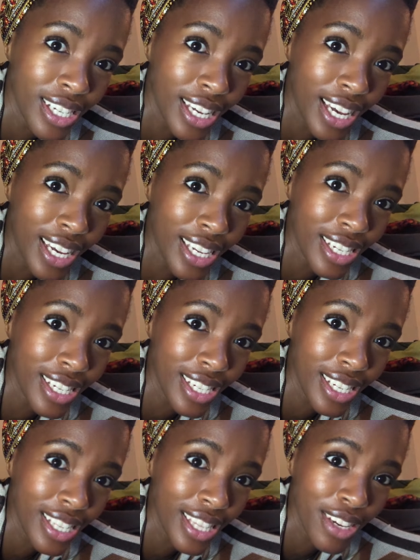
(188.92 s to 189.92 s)
and
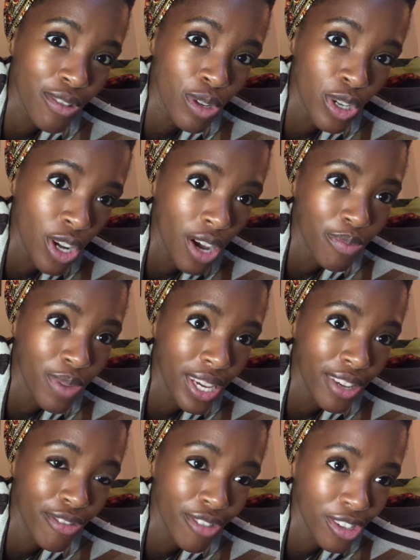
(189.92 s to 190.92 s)
they were not
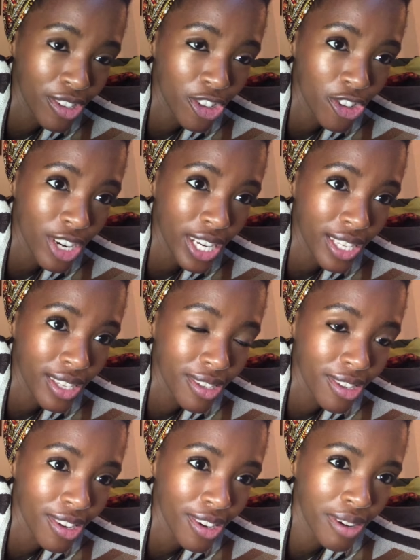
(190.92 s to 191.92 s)
made for this dress.
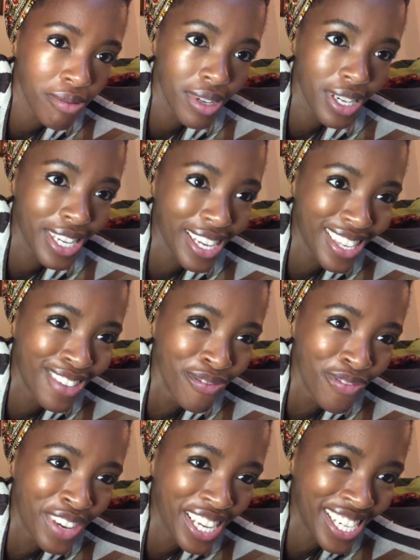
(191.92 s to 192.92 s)
So I'm gonna take
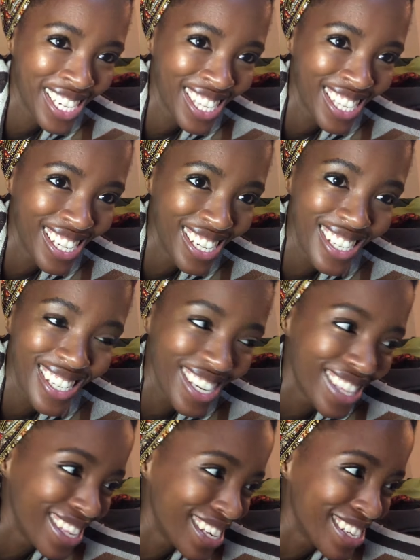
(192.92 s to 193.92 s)
some pictures in it
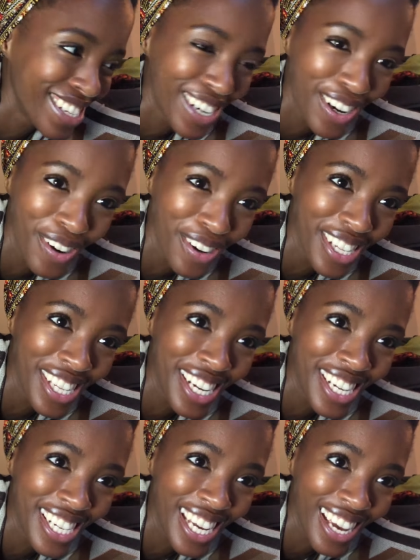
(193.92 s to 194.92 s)
and then call it
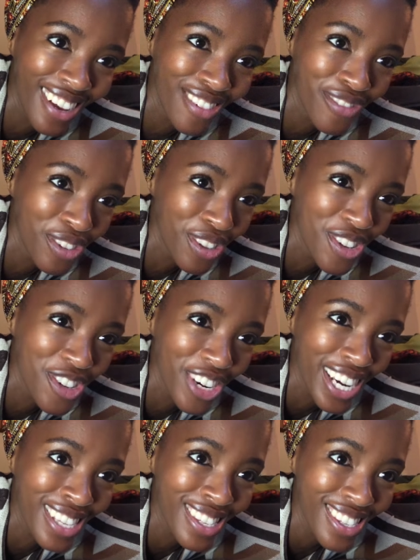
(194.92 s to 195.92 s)
a day for the
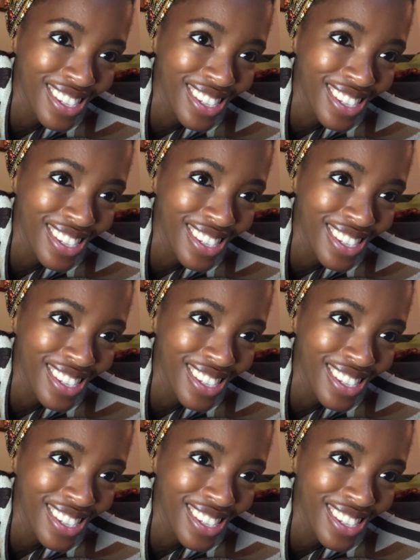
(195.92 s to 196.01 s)
dress.